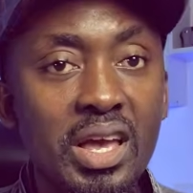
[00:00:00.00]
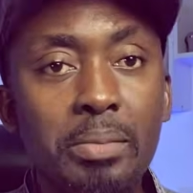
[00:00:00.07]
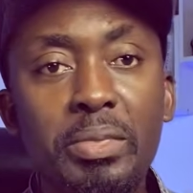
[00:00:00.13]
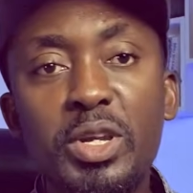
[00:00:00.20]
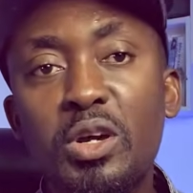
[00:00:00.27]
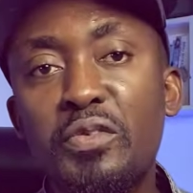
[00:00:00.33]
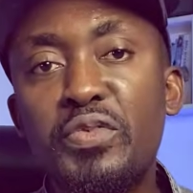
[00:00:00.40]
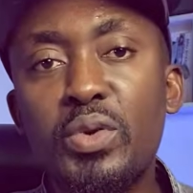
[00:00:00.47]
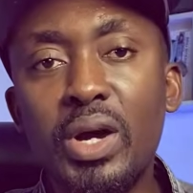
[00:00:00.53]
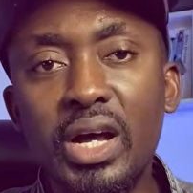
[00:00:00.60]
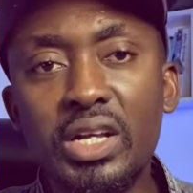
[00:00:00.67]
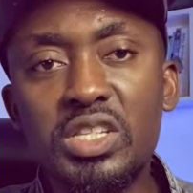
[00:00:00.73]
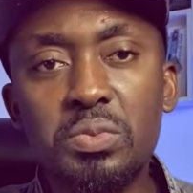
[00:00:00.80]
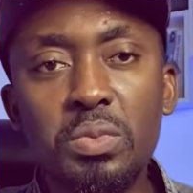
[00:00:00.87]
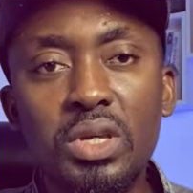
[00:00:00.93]
Many of you
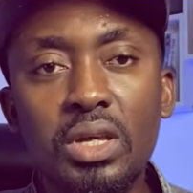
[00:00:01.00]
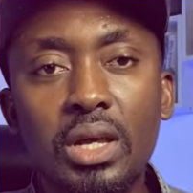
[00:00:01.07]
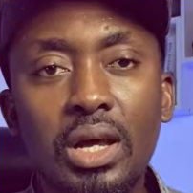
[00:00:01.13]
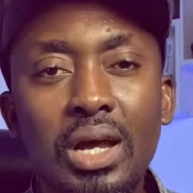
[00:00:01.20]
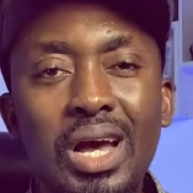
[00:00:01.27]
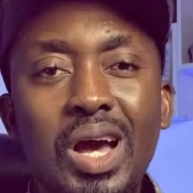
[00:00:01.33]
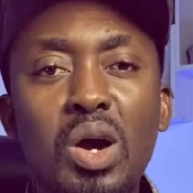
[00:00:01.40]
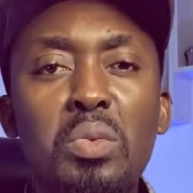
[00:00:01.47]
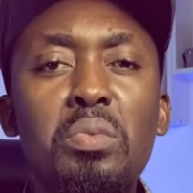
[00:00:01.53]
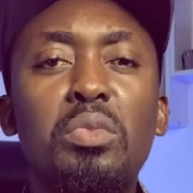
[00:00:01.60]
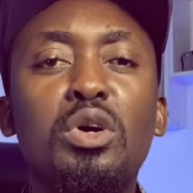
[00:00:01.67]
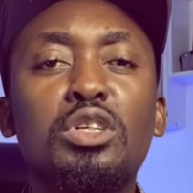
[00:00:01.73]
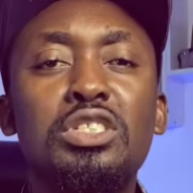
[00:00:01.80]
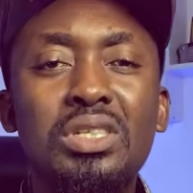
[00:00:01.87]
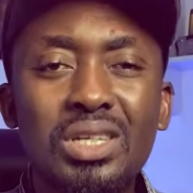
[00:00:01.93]
ask me, how
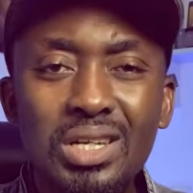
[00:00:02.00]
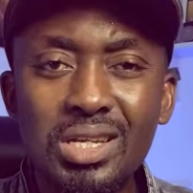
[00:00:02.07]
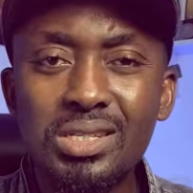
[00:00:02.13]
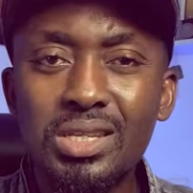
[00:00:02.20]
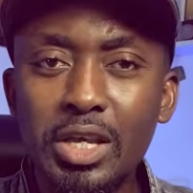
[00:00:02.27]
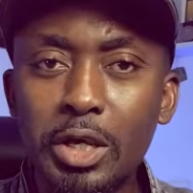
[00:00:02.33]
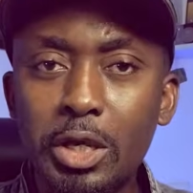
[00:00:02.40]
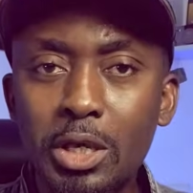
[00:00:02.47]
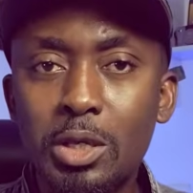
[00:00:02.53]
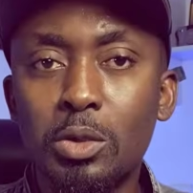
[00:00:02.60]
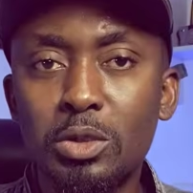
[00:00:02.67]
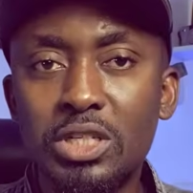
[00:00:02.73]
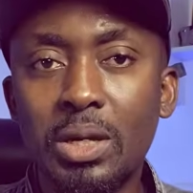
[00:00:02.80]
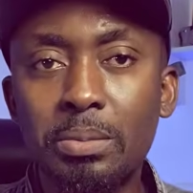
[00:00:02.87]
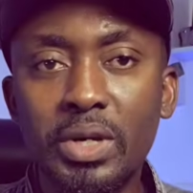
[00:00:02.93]
much is a
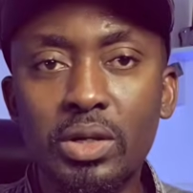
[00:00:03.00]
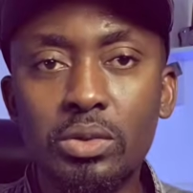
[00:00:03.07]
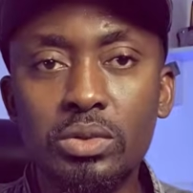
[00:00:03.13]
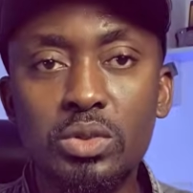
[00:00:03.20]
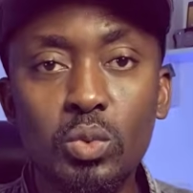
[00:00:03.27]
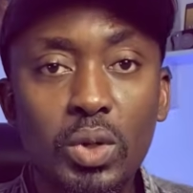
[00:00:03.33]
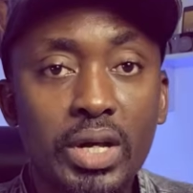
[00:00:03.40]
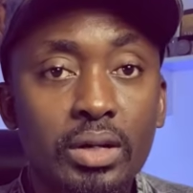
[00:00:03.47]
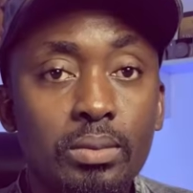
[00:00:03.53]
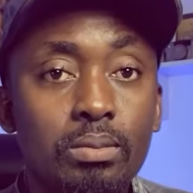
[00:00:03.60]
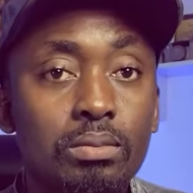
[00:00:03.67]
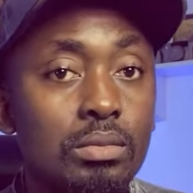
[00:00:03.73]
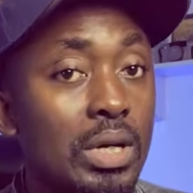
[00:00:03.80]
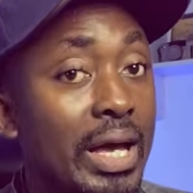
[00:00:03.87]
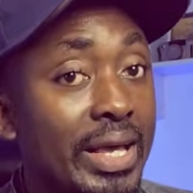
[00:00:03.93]
huge amount?
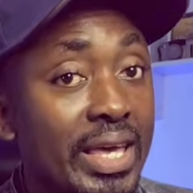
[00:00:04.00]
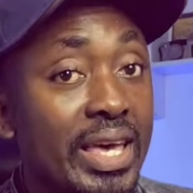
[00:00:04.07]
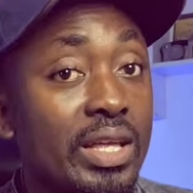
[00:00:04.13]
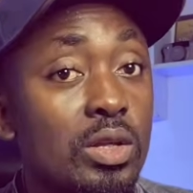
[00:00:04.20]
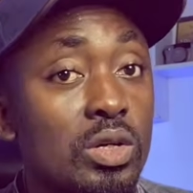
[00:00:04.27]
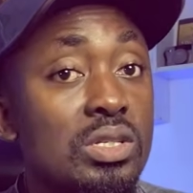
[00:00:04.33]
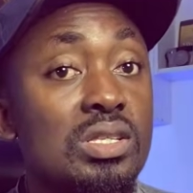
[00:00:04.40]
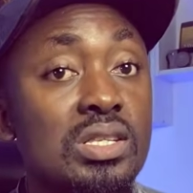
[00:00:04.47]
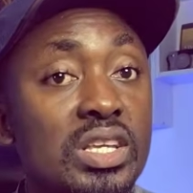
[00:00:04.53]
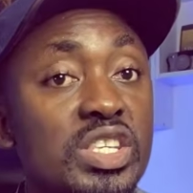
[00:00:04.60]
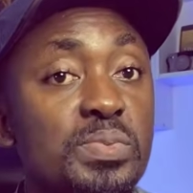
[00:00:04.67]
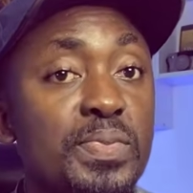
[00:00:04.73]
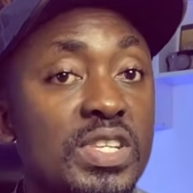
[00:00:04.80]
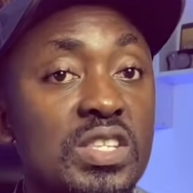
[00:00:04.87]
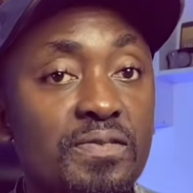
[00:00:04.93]
Well, I cannot say
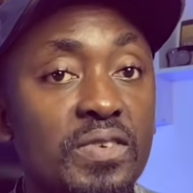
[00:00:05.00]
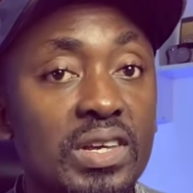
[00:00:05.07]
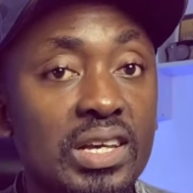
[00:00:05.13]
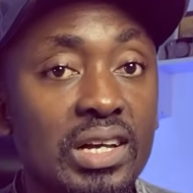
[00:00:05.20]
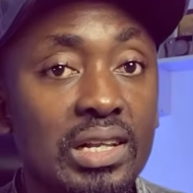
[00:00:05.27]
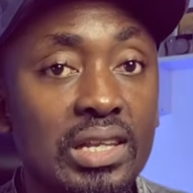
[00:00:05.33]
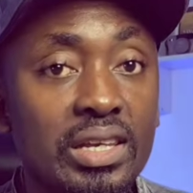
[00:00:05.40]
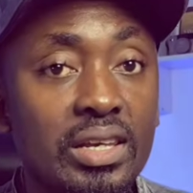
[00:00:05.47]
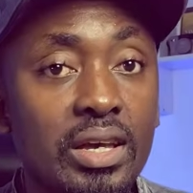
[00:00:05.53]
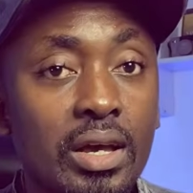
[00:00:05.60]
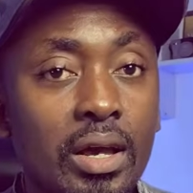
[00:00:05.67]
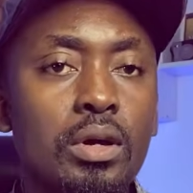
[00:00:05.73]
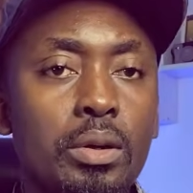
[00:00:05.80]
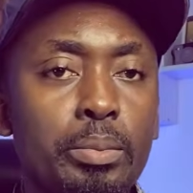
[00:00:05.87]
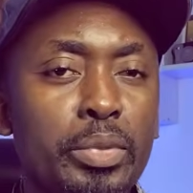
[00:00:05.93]
specifically,
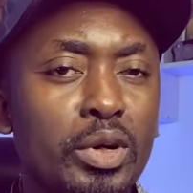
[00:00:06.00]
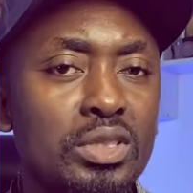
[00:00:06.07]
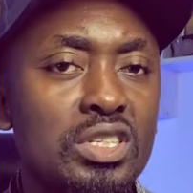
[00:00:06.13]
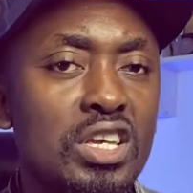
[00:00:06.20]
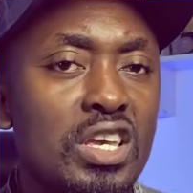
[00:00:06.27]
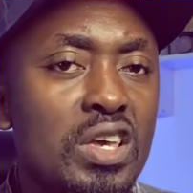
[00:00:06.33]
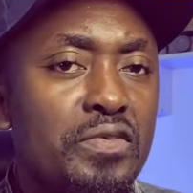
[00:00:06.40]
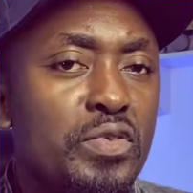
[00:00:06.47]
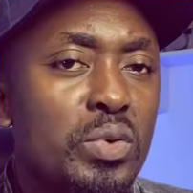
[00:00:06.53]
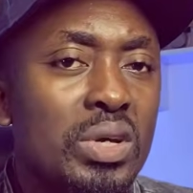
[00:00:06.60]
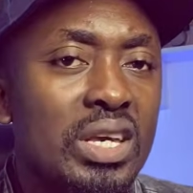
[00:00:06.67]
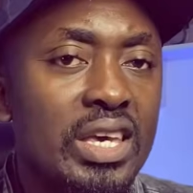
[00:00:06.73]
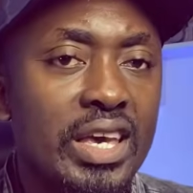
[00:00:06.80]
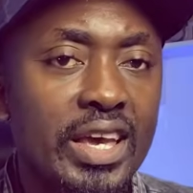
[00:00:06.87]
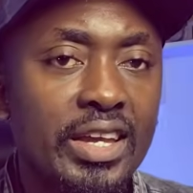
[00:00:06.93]
but if you
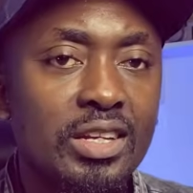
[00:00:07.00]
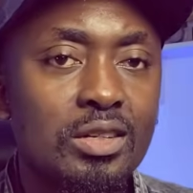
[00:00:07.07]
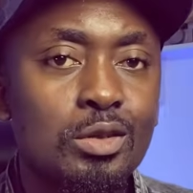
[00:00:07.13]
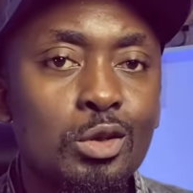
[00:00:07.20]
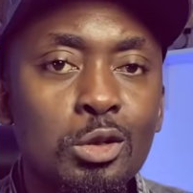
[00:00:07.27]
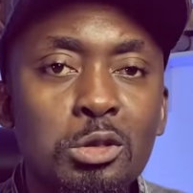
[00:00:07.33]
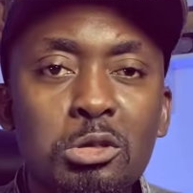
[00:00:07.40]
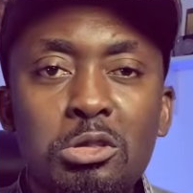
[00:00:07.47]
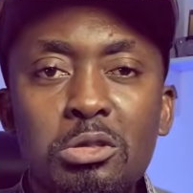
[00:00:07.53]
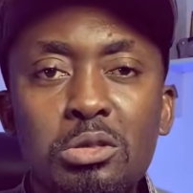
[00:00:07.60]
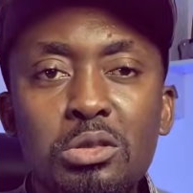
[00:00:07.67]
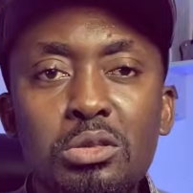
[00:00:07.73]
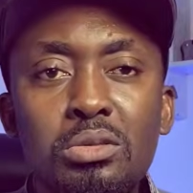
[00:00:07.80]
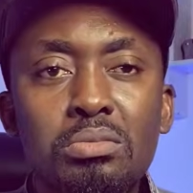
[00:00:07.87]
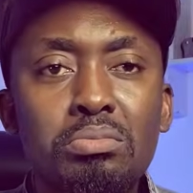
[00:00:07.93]
can, don't
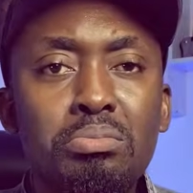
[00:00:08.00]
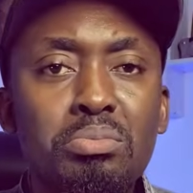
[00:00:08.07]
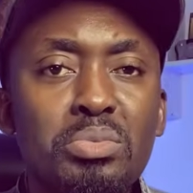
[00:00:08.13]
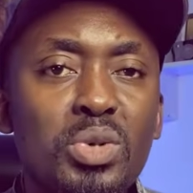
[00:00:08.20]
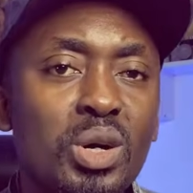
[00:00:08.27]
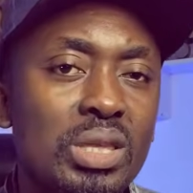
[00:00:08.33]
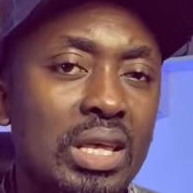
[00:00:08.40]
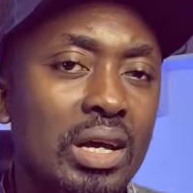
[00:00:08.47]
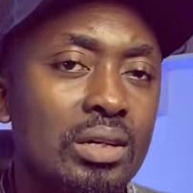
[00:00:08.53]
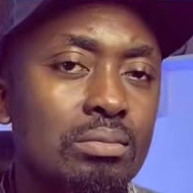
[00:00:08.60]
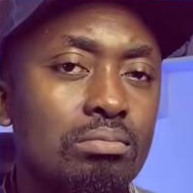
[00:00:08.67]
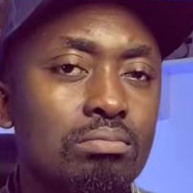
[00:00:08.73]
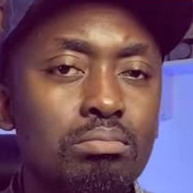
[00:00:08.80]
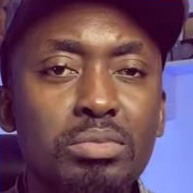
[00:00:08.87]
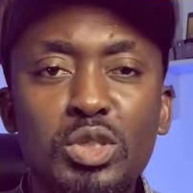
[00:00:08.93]
do more
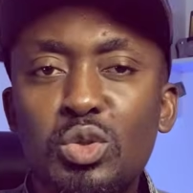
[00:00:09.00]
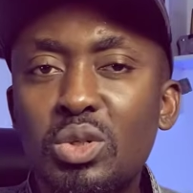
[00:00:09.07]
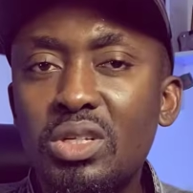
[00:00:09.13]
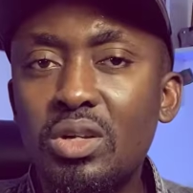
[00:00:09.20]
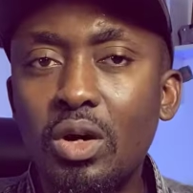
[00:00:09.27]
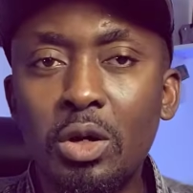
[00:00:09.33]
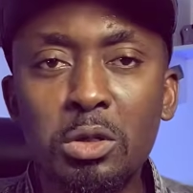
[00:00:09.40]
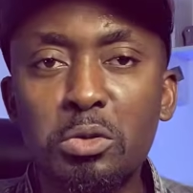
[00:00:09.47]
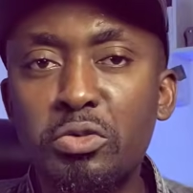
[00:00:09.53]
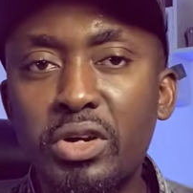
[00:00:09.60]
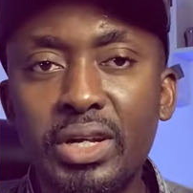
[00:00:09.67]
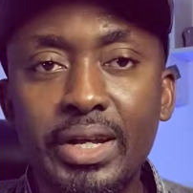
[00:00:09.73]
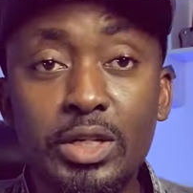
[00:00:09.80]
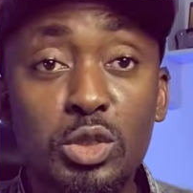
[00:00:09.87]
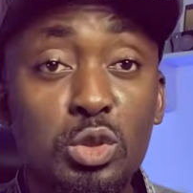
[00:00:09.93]
than between
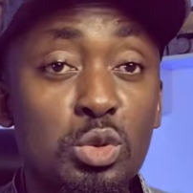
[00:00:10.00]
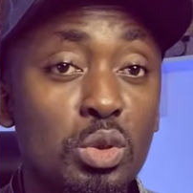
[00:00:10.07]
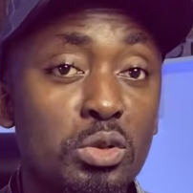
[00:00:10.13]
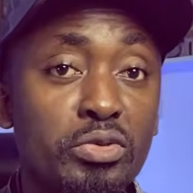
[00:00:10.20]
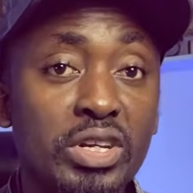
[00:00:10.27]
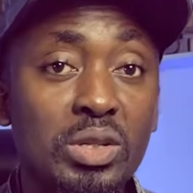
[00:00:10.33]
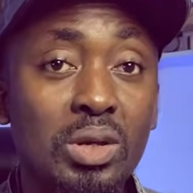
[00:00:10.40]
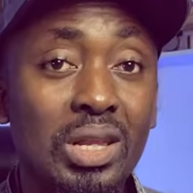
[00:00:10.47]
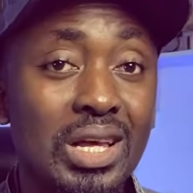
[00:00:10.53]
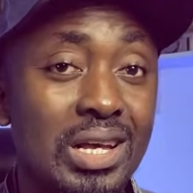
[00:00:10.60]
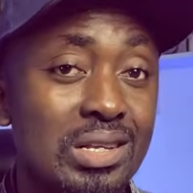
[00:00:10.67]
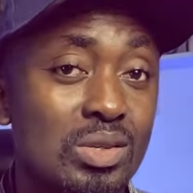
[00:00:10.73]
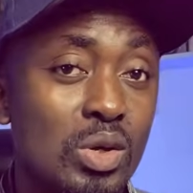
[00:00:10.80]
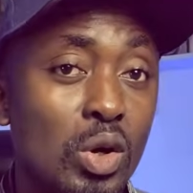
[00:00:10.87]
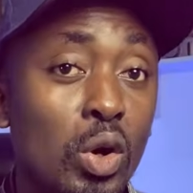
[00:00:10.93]
$100 and
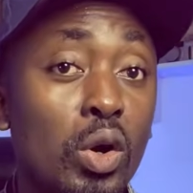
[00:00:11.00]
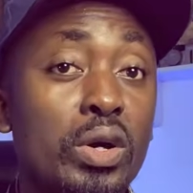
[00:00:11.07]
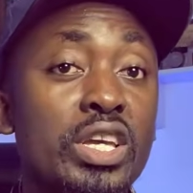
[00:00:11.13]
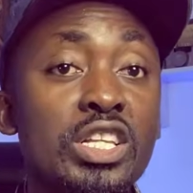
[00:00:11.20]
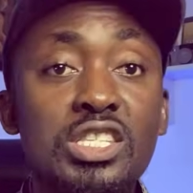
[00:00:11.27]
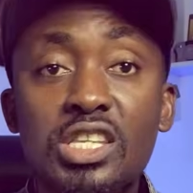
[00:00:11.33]
$200 or its